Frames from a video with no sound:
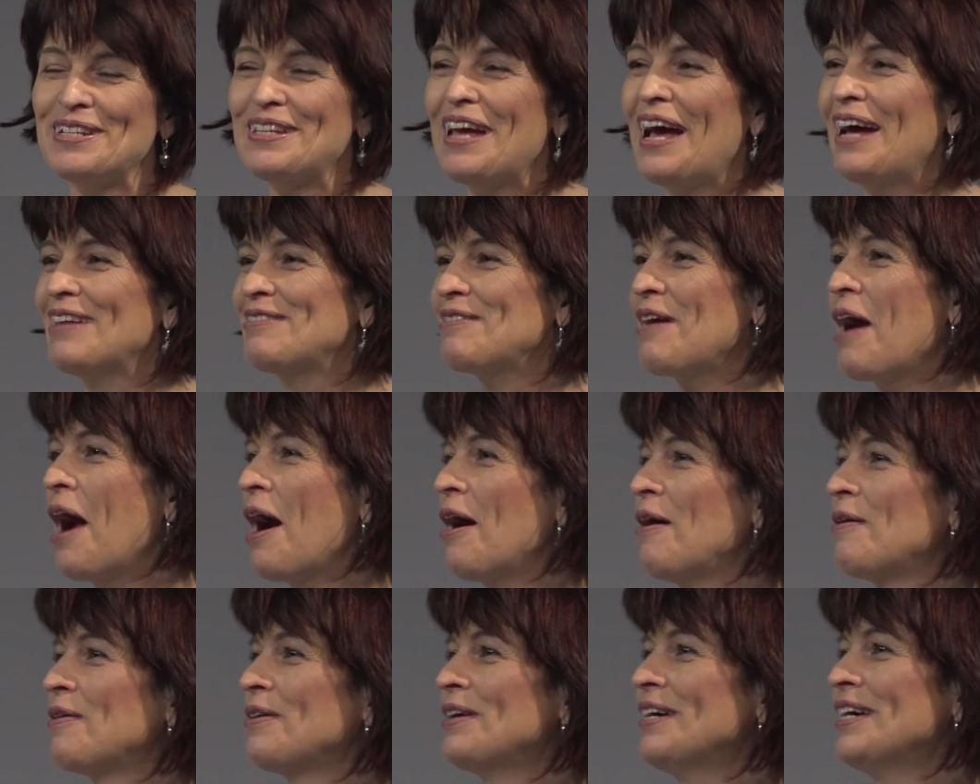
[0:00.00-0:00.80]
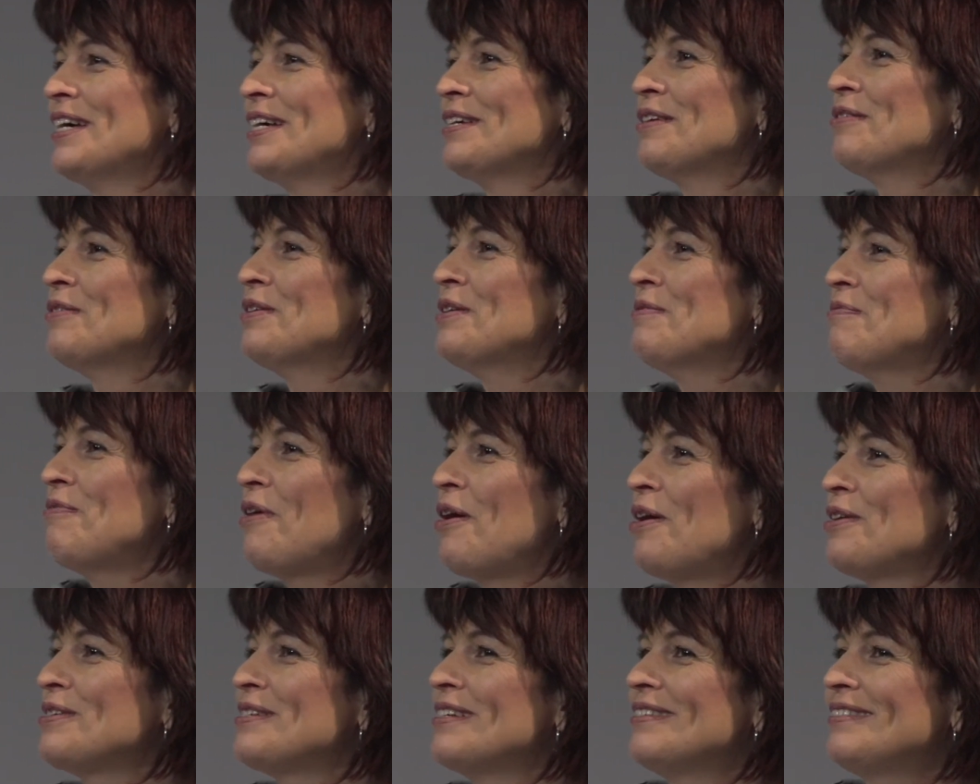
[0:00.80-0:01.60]
that our
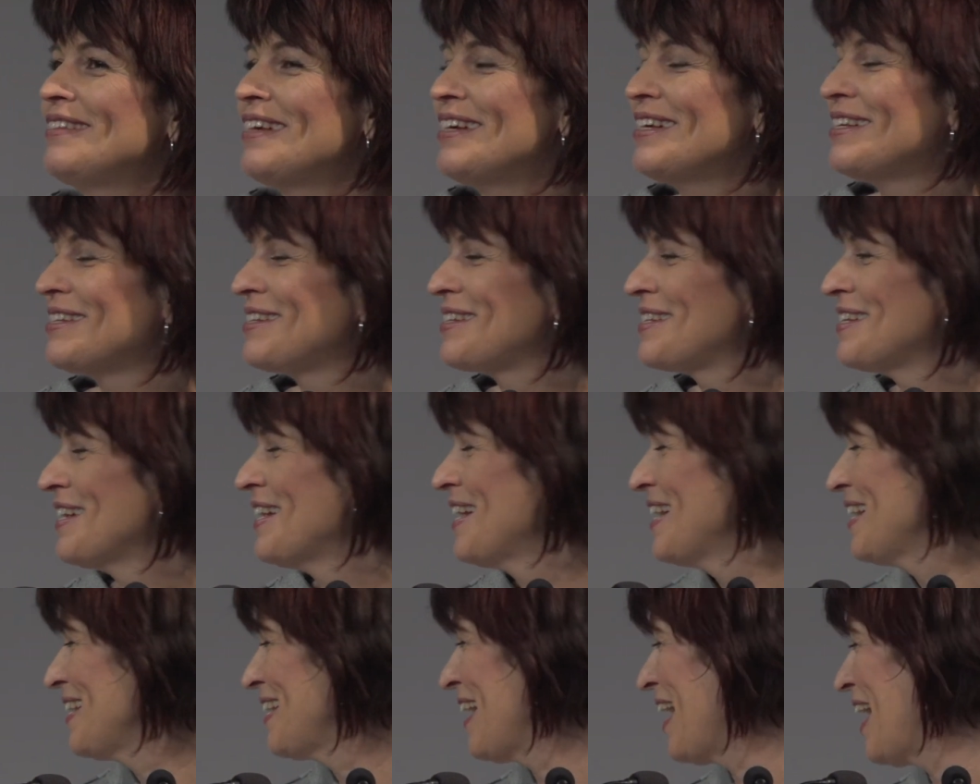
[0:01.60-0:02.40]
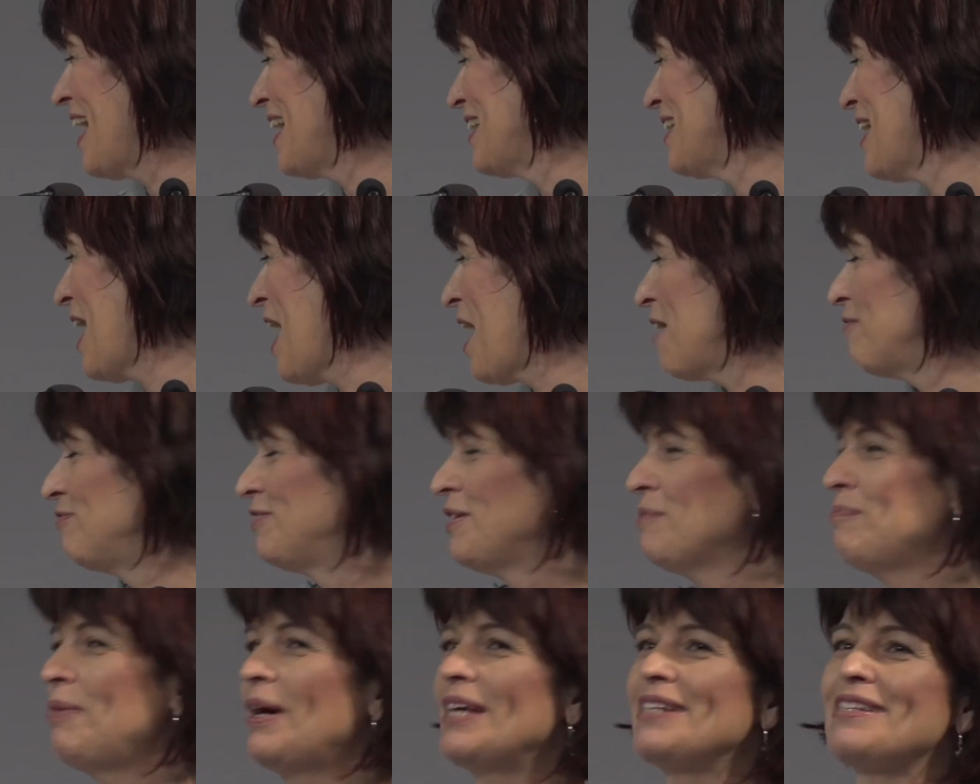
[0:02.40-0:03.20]
universities can have
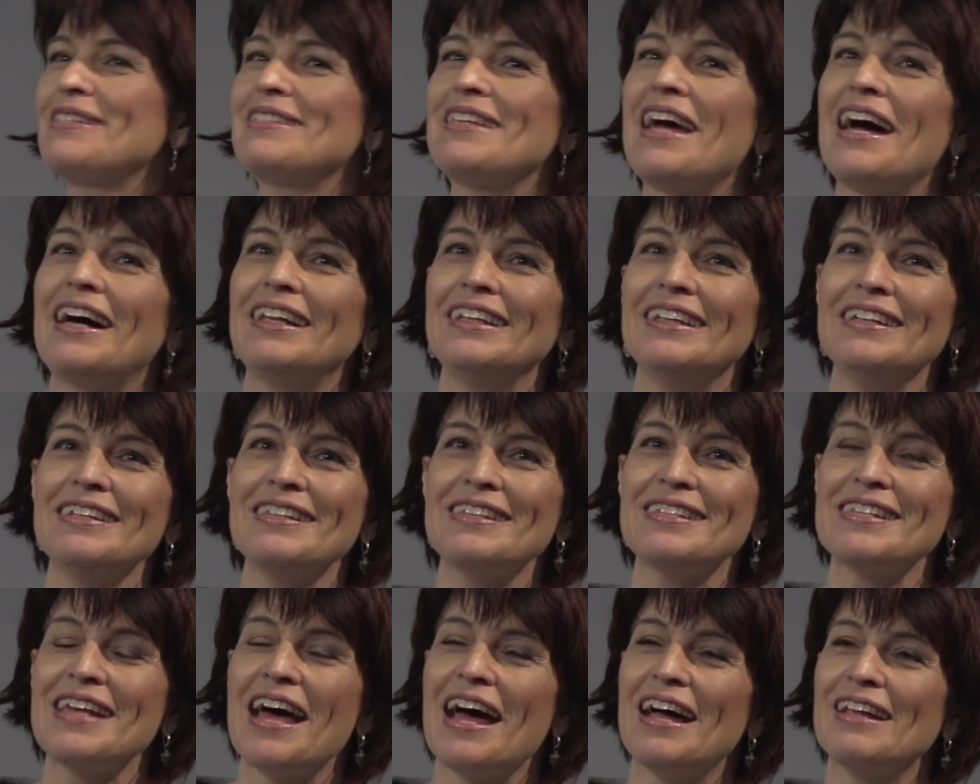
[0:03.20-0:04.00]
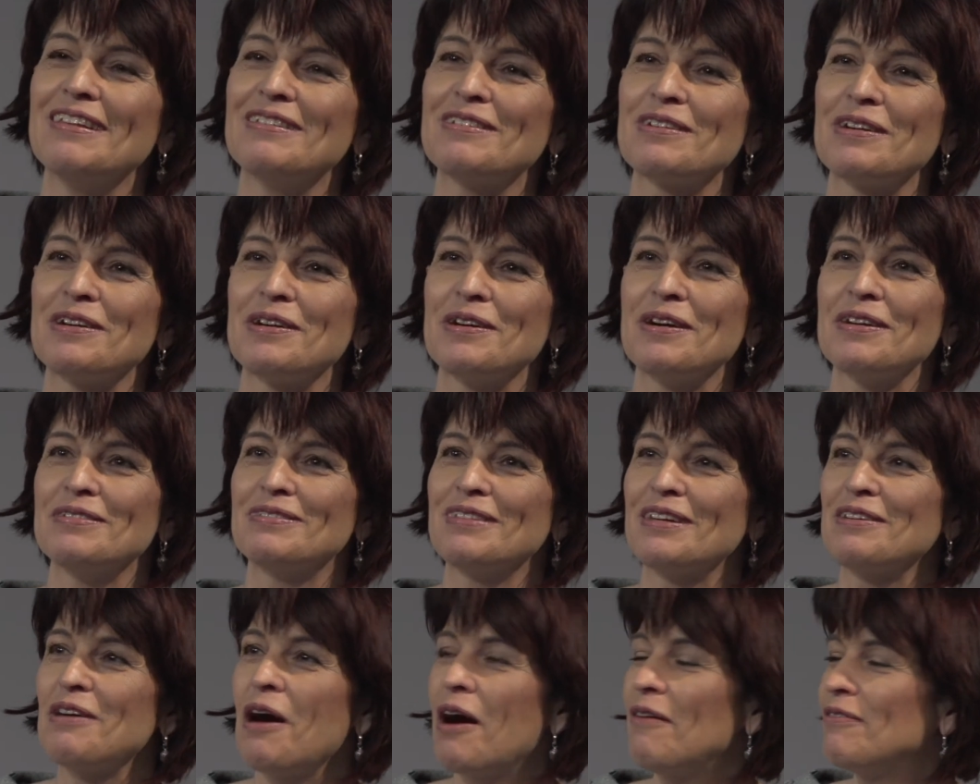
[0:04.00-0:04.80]
the best talents, and
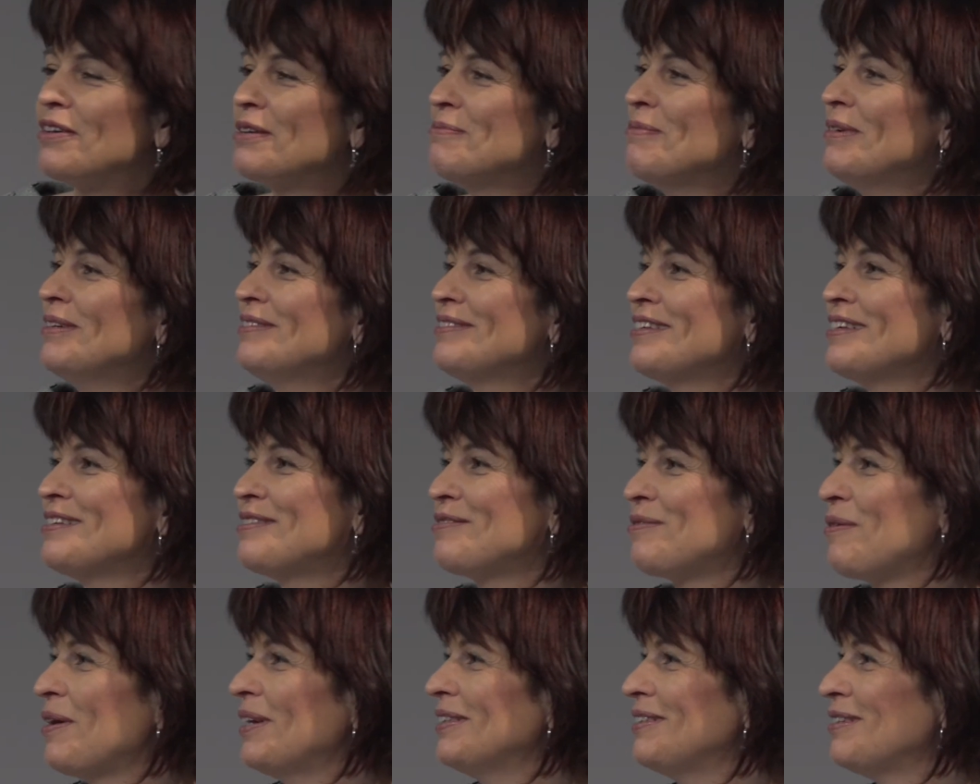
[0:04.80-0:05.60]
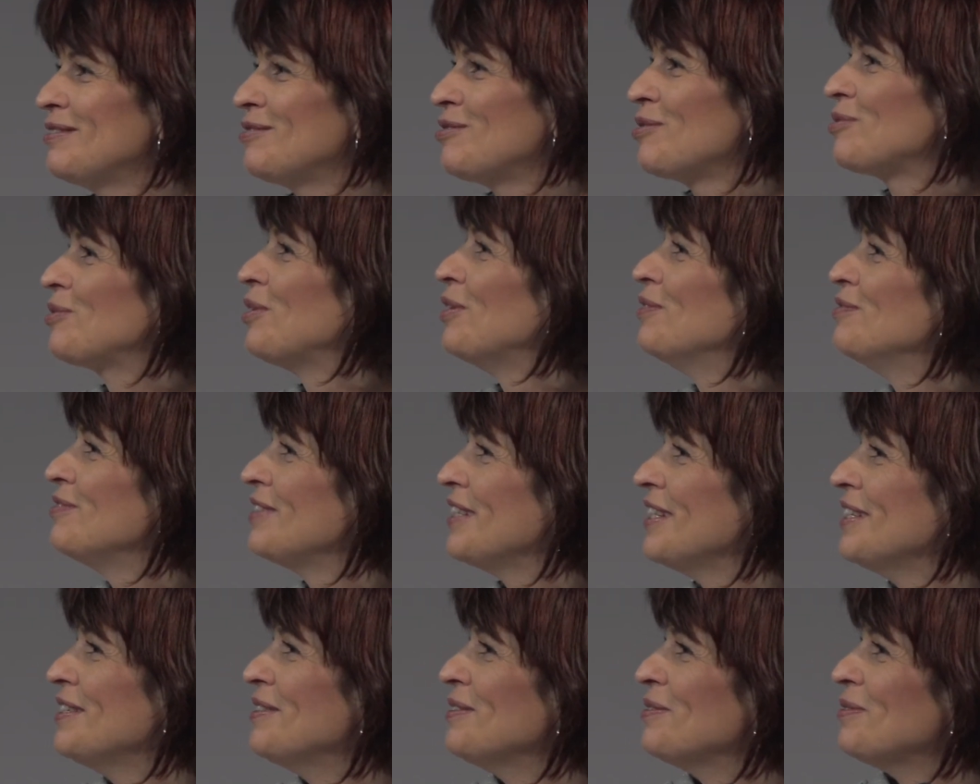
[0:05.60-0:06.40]
the government is ready to
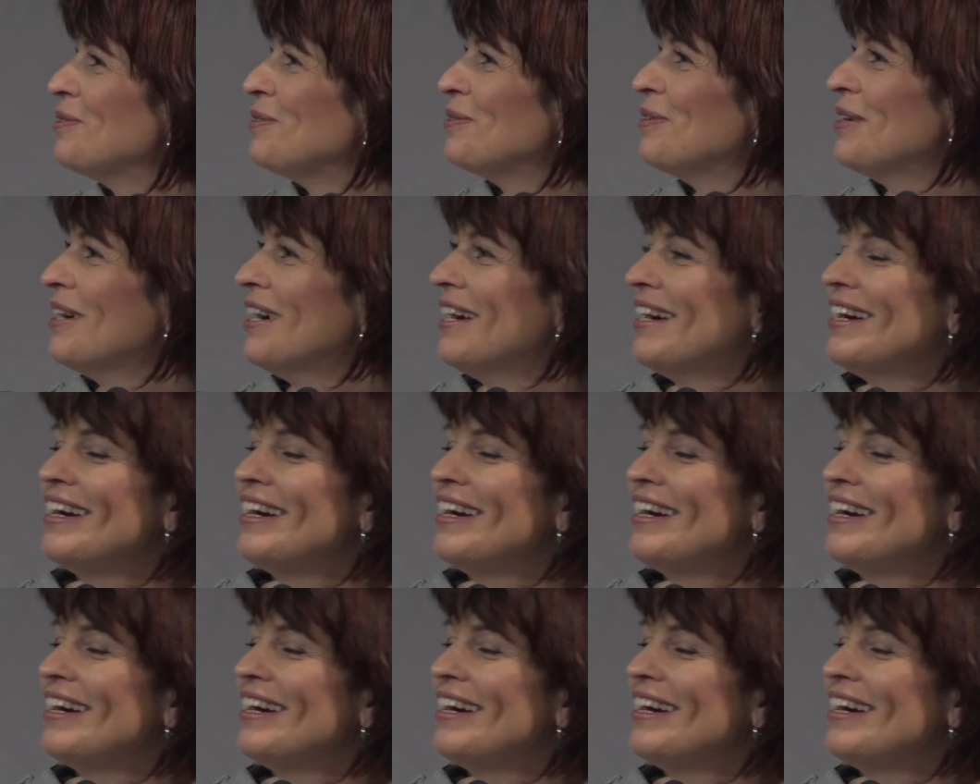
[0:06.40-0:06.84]
continue